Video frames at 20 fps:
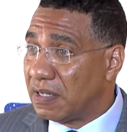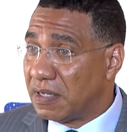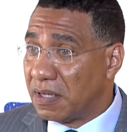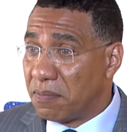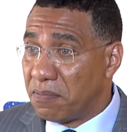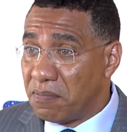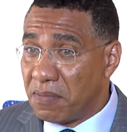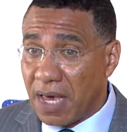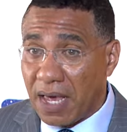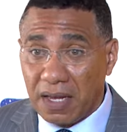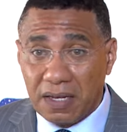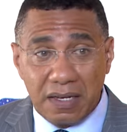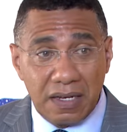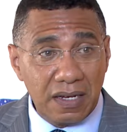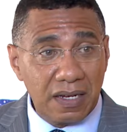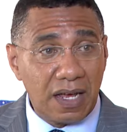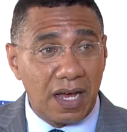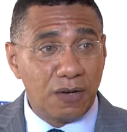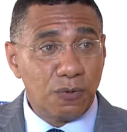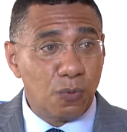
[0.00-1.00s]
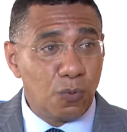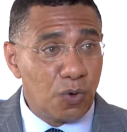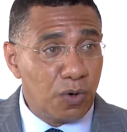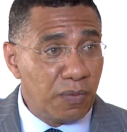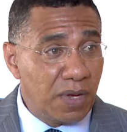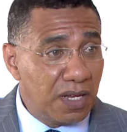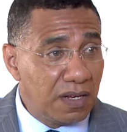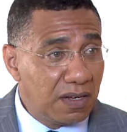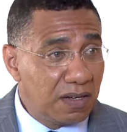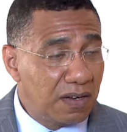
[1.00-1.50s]
The men and
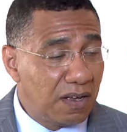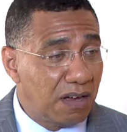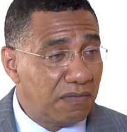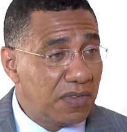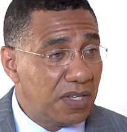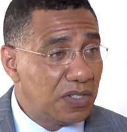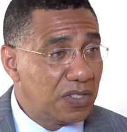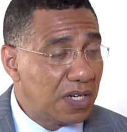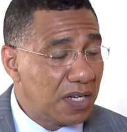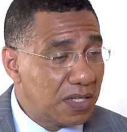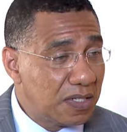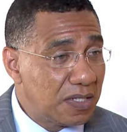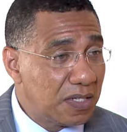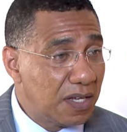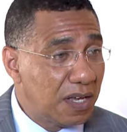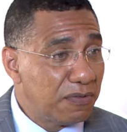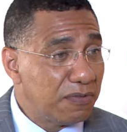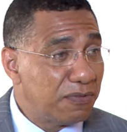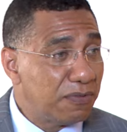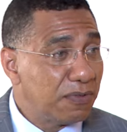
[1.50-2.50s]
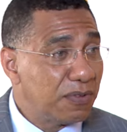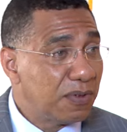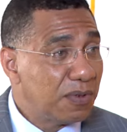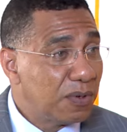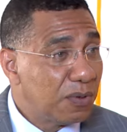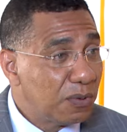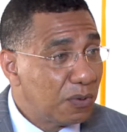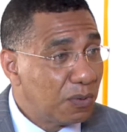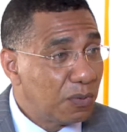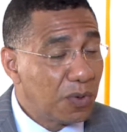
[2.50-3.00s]
women of the JCF
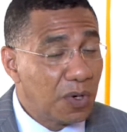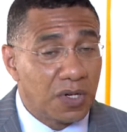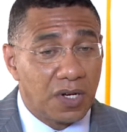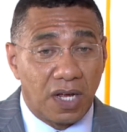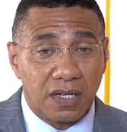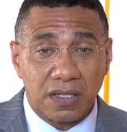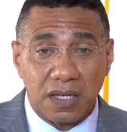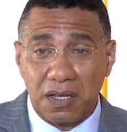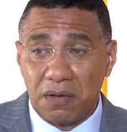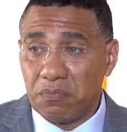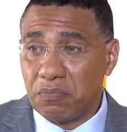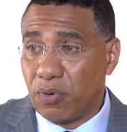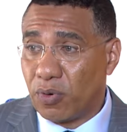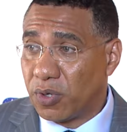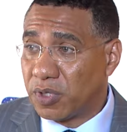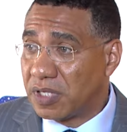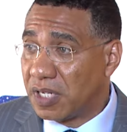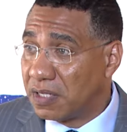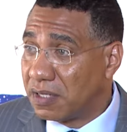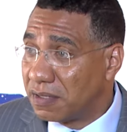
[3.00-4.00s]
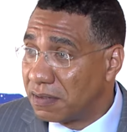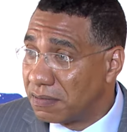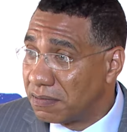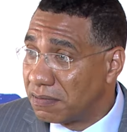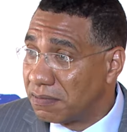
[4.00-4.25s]
were not imported.